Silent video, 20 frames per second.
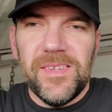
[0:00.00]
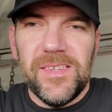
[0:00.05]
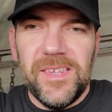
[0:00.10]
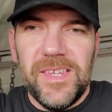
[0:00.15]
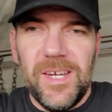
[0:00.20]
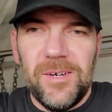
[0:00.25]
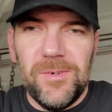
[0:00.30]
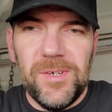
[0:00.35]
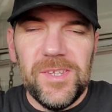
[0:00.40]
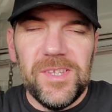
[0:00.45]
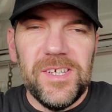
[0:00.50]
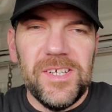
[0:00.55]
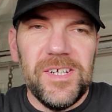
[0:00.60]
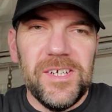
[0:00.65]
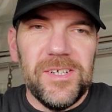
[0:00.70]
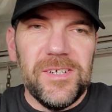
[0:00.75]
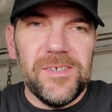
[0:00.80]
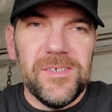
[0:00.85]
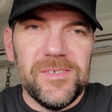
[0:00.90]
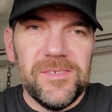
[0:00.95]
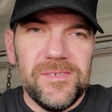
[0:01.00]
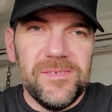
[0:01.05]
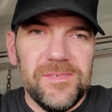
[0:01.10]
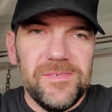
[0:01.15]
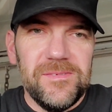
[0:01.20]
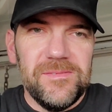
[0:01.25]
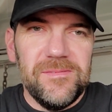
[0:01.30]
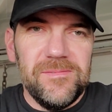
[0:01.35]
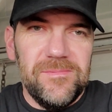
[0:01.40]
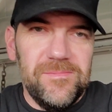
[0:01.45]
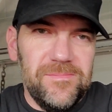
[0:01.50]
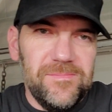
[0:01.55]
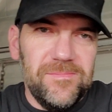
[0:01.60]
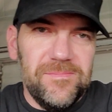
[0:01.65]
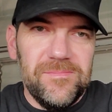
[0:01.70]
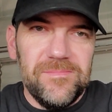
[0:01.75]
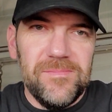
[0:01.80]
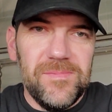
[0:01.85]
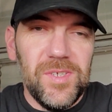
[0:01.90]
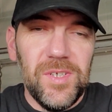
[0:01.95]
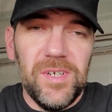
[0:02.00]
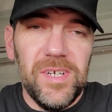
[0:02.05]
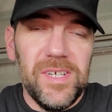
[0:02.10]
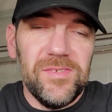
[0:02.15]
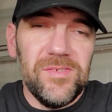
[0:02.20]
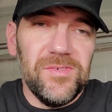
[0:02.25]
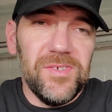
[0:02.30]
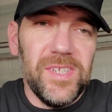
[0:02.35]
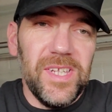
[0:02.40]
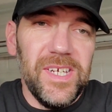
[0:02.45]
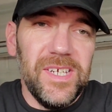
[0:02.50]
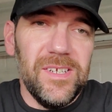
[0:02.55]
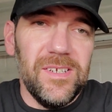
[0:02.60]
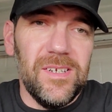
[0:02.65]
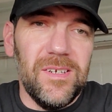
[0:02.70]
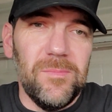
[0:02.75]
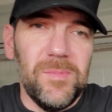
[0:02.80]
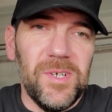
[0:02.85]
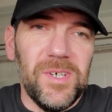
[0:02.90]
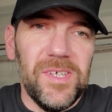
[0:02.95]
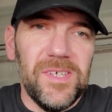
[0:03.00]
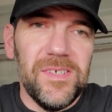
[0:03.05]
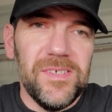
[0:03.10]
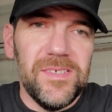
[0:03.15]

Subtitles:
That way you don't have to rely on anybody.